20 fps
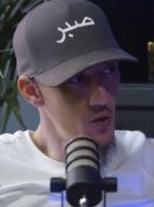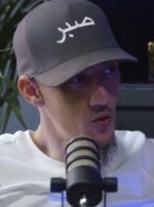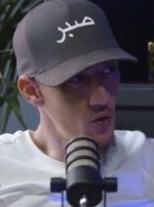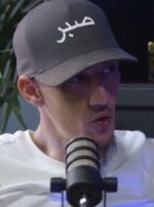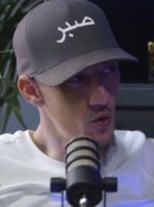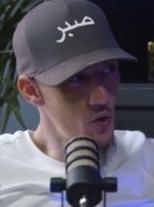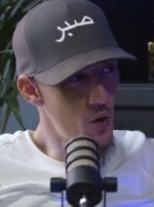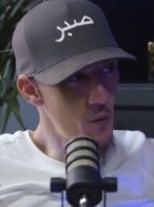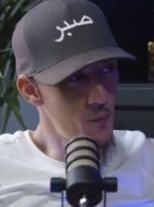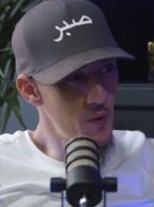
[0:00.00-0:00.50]
Do you
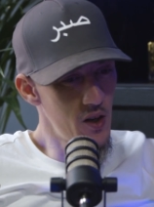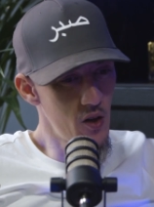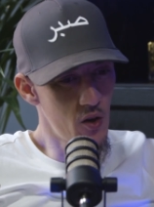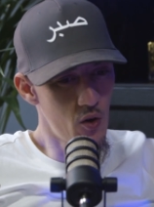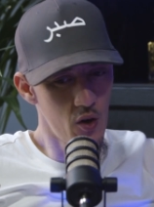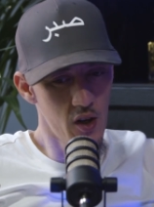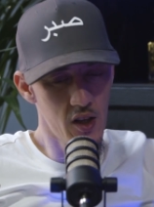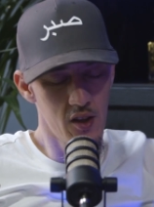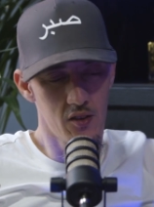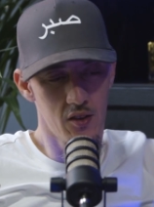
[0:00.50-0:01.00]
know what I mean?
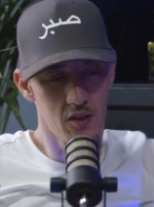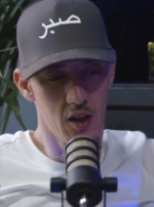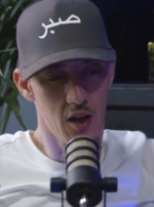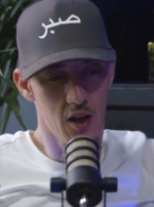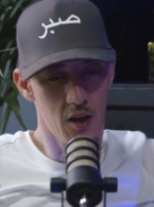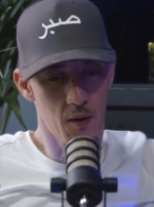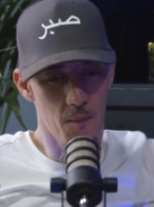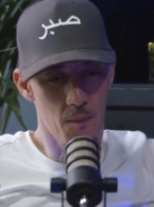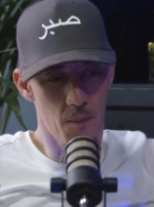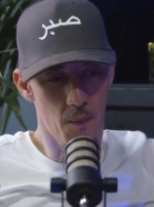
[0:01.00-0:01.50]
Or do
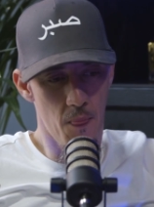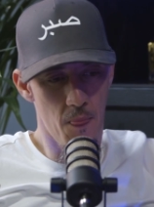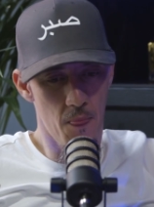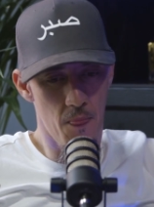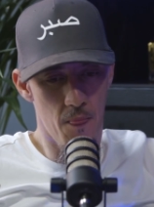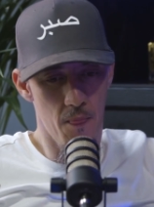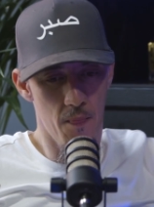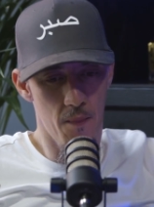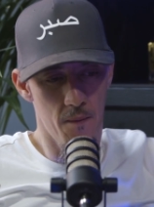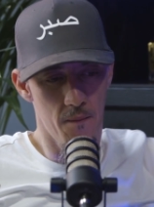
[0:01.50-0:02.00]

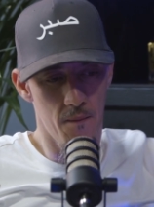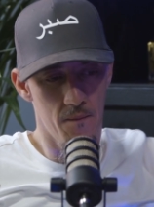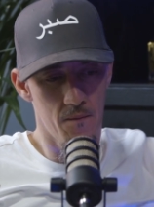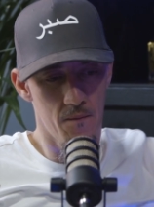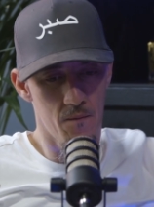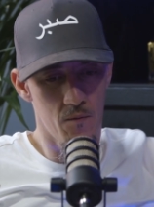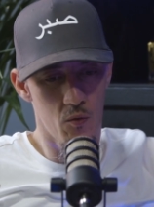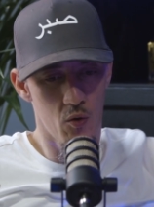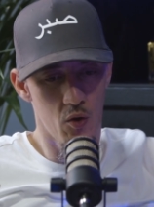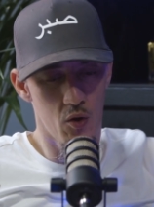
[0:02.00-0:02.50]

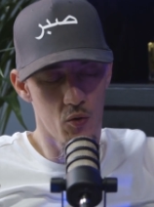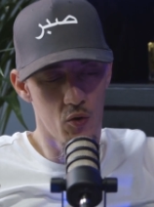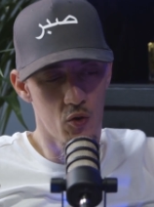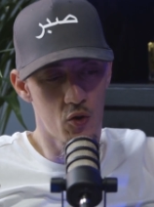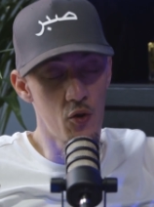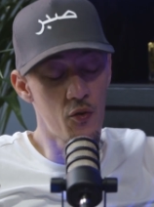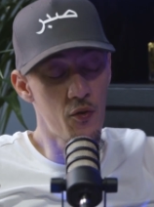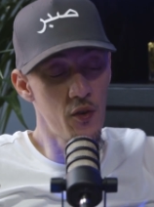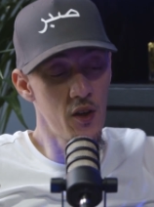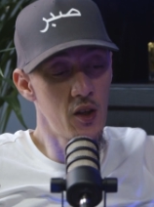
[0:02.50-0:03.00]

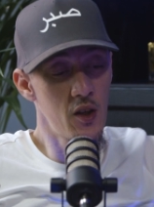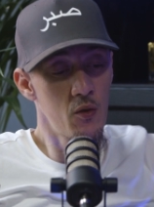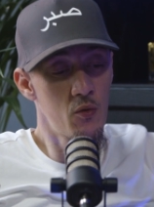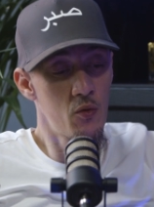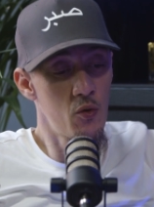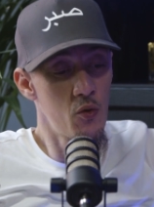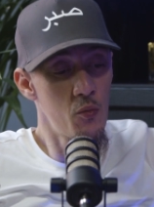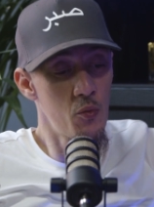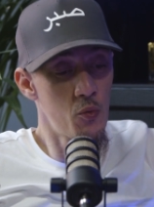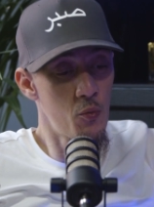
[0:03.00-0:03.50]
you think
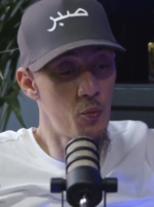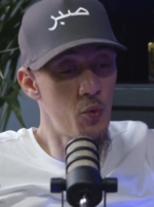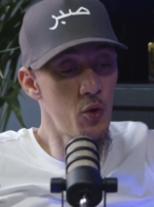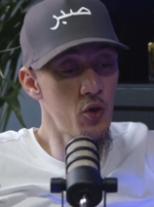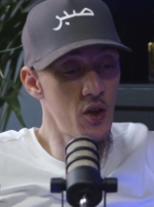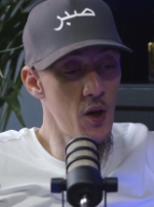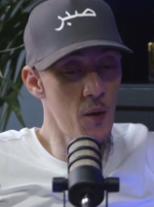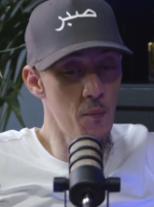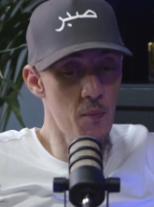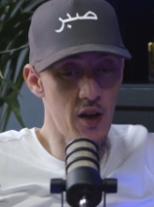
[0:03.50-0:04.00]

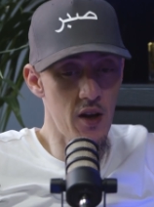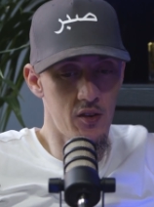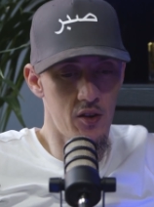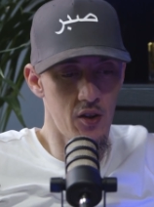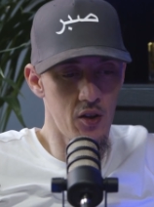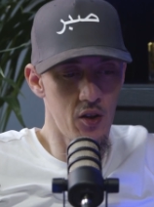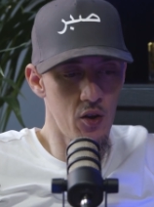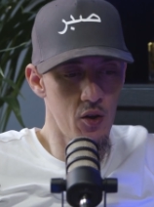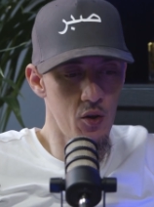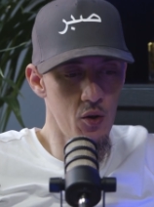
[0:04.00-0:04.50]
pushing it back to
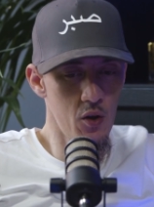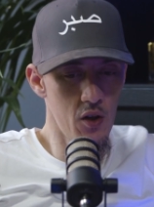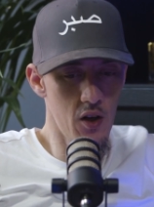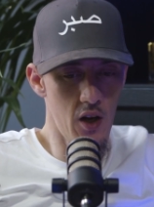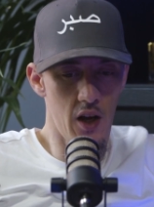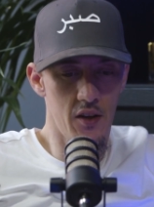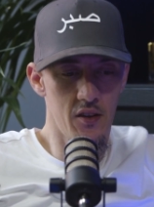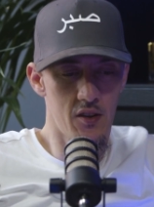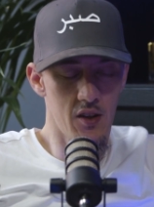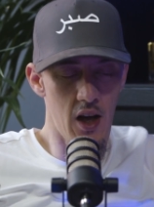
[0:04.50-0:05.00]
you
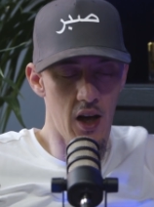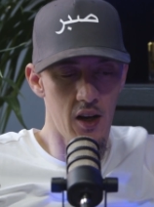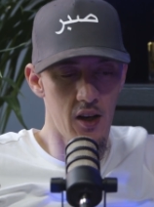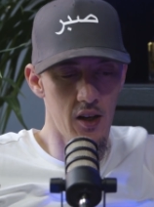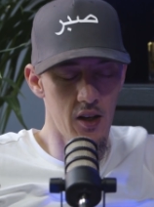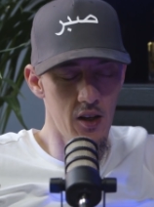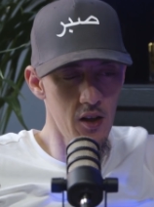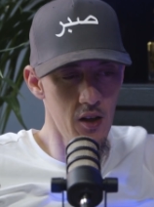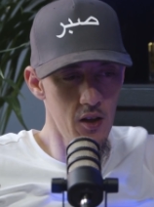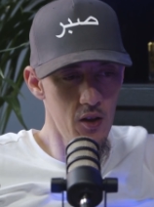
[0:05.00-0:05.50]
and to
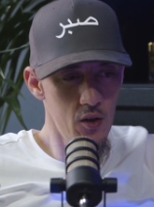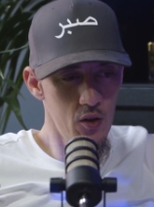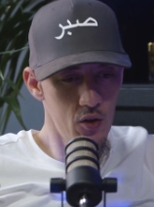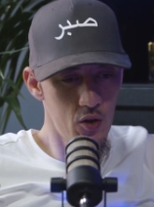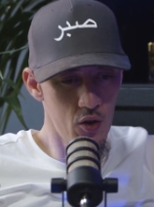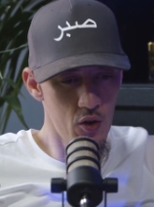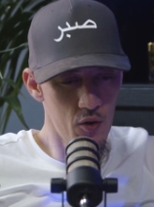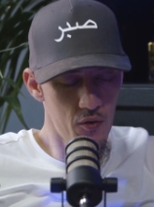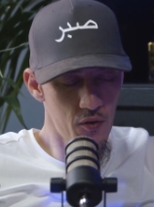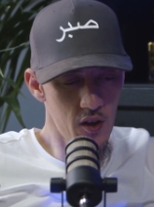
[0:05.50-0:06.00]
Ali,
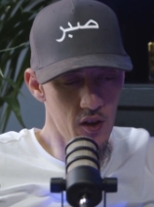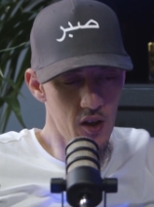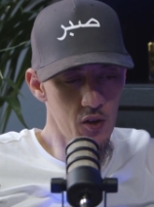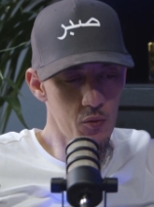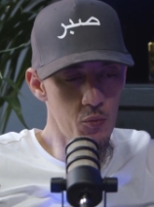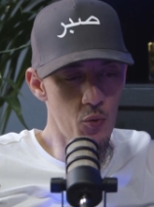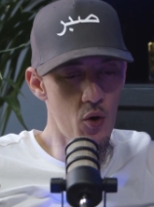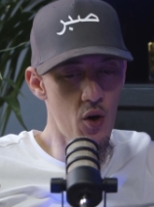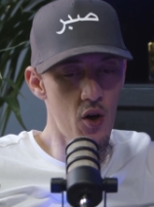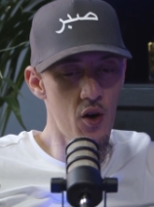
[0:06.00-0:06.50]
do you think it's
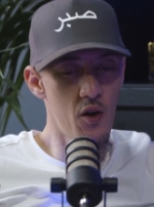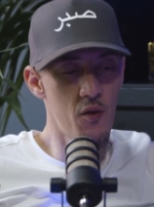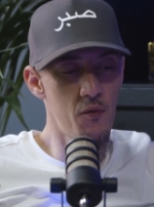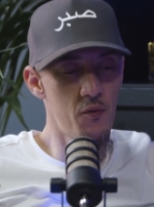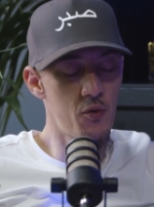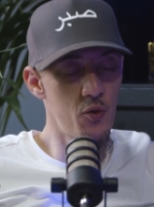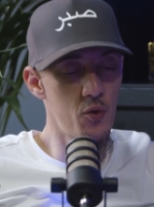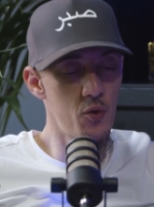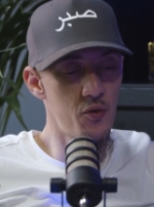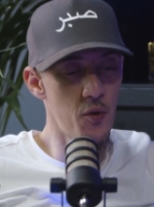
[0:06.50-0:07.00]
more
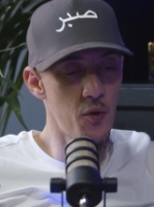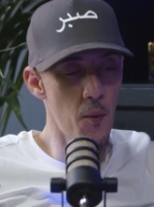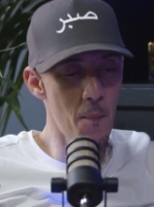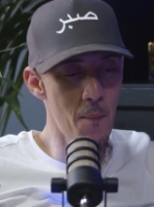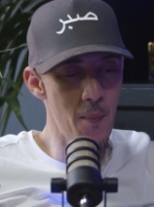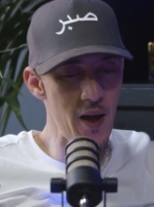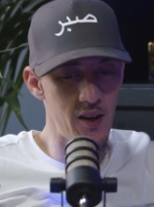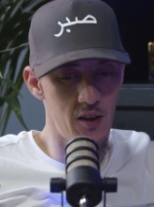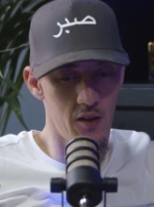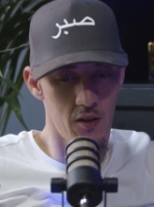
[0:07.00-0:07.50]
harmful for
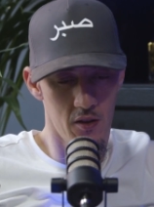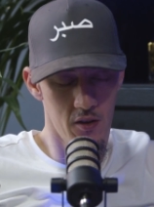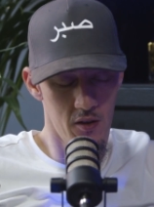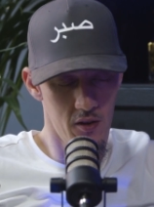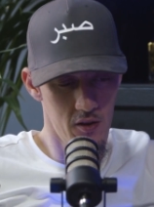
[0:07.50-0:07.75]
men